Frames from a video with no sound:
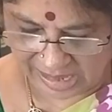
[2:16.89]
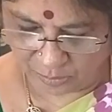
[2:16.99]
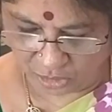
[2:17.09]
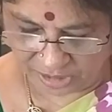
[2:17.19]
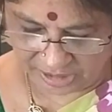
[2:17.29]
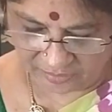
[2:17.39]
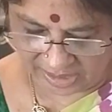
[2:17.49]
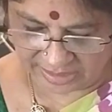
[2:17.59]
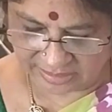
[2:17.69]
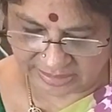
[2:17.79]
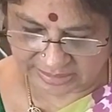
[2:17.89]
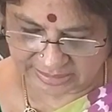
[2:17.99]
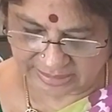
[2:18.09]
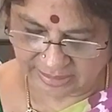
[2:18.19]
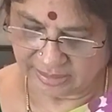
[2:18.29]
I'm going to divide
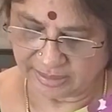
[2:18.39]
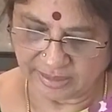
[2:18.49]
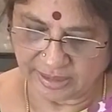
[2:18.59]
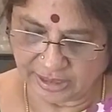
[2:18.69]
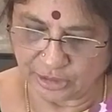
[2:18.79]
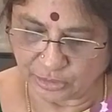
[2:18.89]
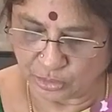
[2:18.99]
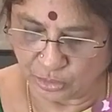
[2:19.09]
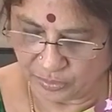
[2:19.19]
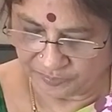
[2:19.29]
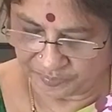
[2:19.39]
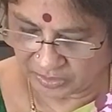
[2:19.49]
this into